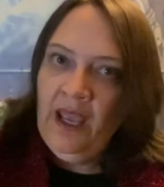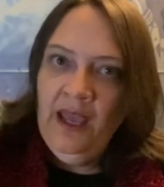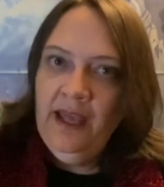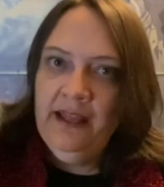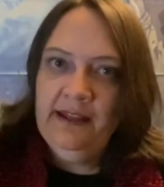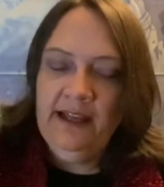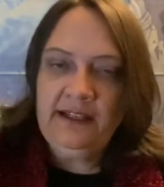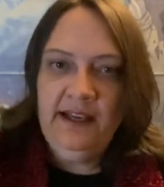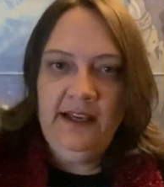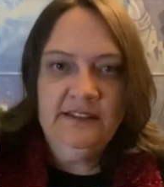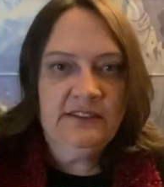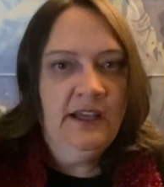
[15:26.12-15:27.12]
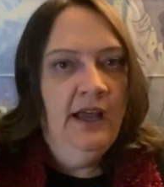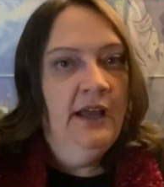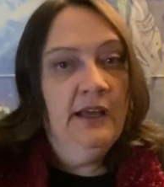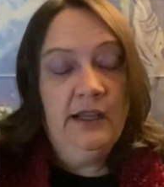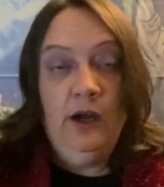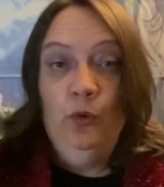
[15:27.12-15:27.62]
in that case,
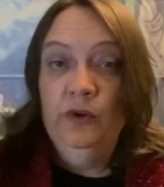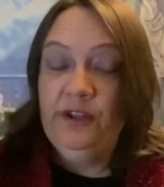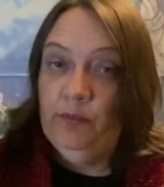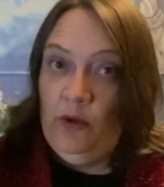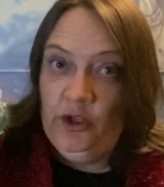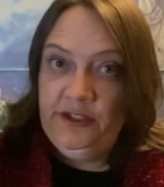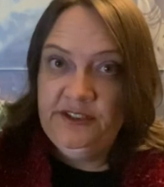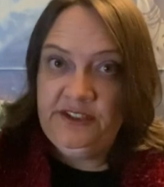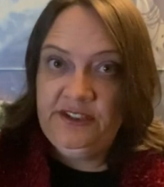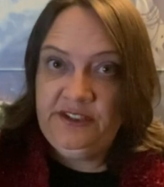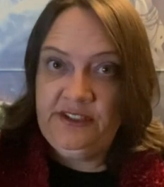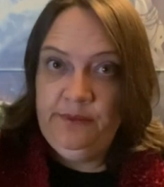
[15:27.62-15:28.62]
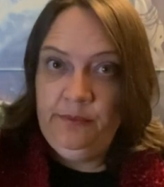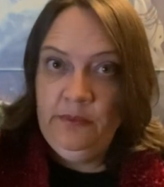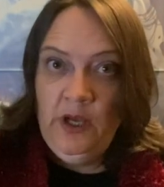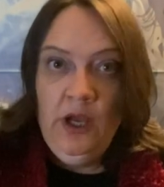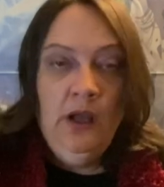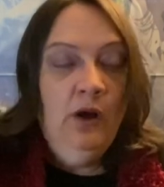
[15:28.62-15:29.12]
go with a modern system
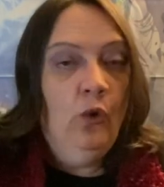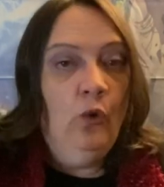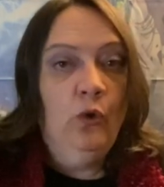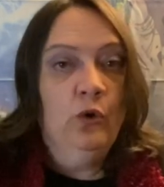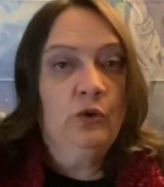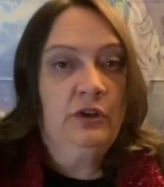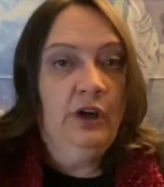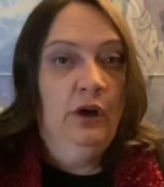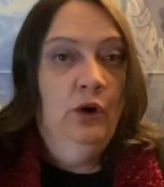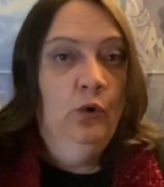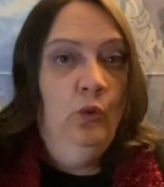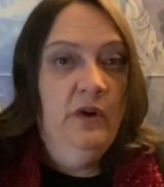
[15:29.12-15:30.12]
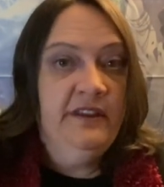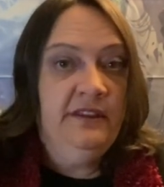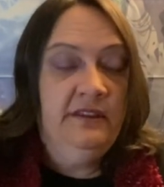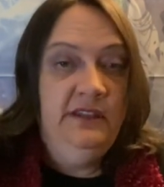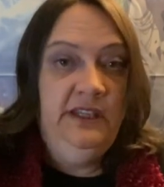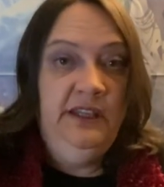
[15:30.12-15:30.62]
or go
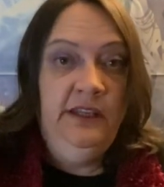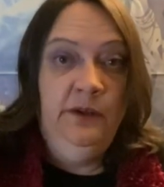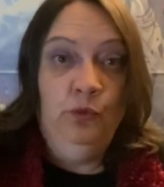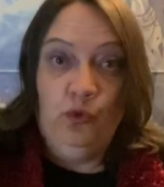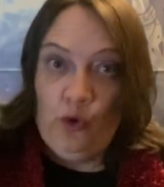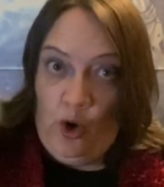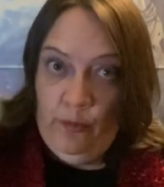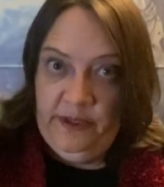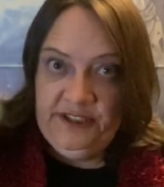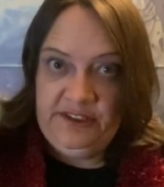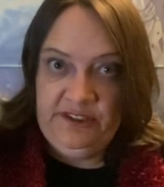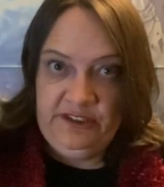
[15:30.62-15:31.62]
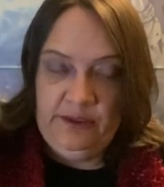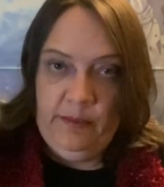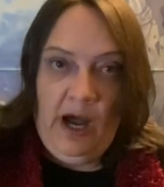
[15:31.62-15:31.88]
with the Roman system.